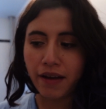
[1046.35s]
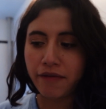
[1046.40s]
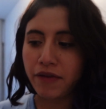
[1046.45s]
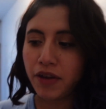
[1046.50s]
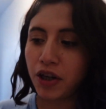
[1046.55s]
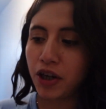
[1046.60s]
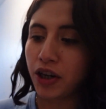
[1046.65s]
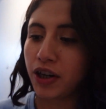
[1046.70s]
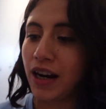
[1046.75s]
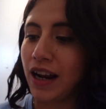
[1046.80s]
I
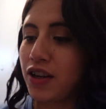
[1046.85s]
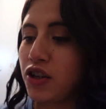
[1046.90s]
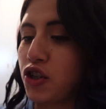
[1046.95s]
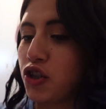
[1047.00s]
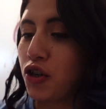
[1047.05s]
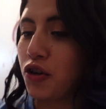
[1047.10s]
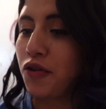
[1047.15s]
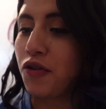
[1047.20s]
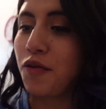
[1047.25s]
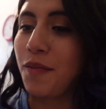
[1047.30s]
figured I'd
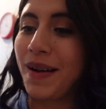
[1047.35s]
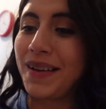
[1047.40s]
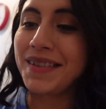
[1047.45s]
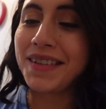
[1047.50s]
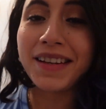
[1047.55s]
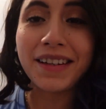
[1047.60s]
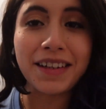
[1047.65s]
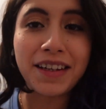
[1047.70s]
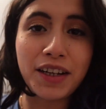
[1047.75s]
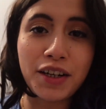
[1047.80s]
show you my
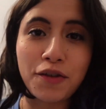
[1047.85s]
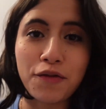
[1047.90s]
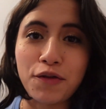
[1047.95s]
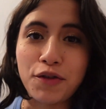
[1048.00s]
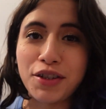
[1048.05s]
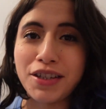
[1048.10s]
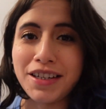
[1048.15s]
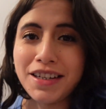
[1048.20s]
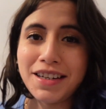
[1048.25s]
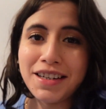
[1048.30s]
skincare
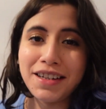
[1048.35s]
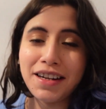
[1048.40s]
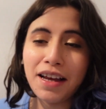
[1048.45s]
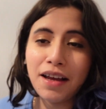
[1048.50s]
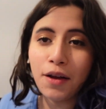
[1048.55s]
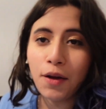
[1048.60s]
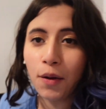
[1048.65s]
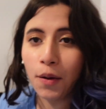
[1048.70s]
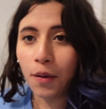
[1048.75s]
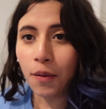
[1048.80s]
routine
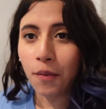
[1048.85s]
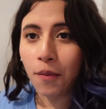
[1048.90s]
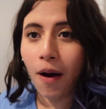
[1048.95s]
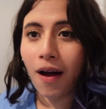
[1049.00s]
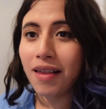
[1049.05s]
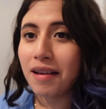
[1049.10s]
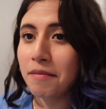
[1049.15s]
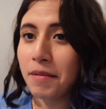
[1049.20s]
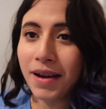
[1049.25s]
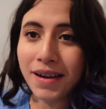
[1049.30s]

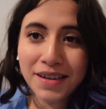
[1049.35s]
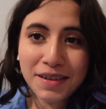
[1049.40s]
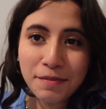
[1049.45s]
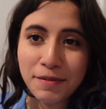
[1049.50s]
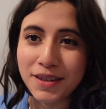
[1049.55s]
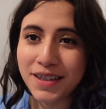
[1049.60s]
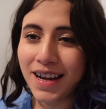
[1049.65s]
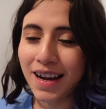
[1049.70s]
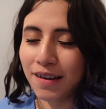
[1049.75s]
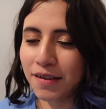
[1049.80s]
while at my
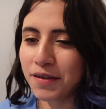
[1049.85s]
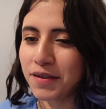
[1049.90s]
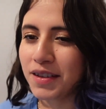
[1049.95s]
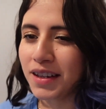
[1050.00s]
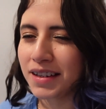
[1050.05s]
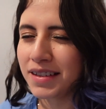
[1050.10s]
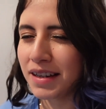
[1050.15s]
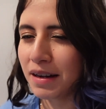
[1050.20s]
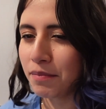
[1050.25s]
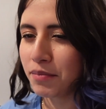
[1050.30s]
husband's house,
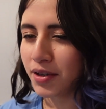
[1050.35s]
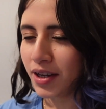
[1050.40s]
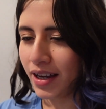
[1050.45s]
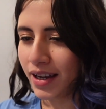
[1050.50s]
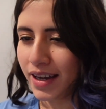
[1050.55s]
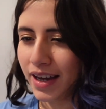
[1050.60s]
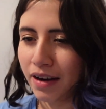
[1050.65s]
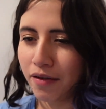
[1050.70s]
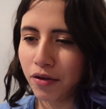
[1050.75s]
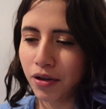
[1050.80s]
except I
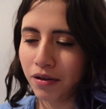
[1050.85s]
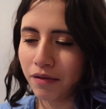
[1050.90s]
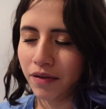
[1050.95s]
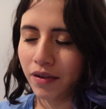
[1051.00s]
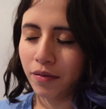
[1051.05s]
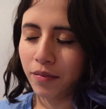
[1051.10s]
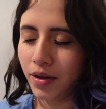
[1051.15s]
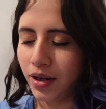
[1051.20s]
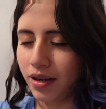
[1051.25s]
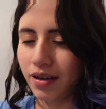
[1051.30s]
can't really
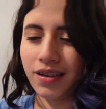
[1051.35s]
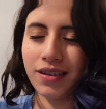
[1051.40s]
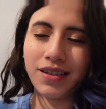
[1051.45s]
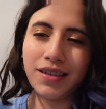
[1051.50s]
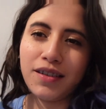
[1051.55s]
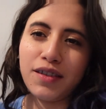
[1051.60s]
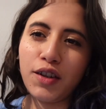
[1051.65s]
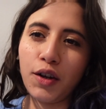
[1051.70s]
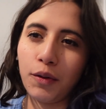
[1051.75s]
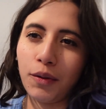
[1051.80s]
film here because
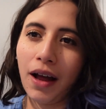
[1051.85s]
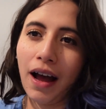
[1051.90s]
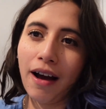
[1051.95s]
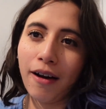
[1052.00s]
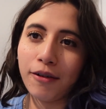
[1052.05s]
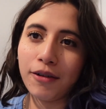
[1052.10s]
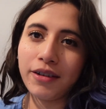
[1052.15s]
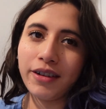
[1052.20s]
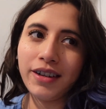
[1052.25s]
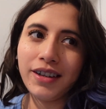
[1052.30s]
it's so
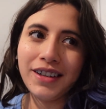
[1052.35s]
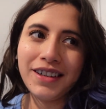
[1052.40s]
loud.